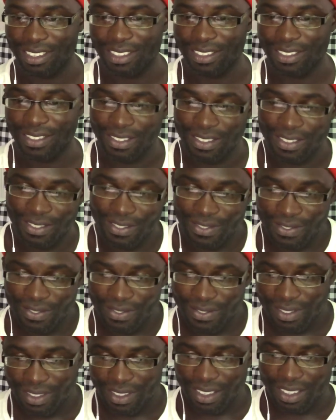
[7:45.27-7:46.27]
just an
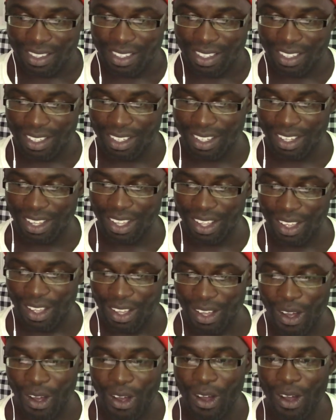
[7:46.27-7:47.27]
awesome experience for
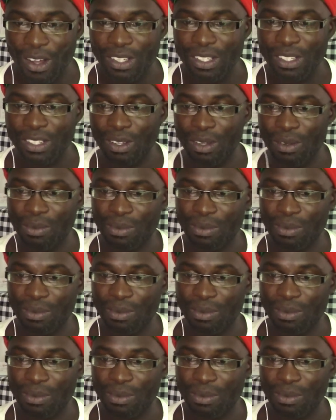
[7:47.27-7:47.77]
sure. Awesome.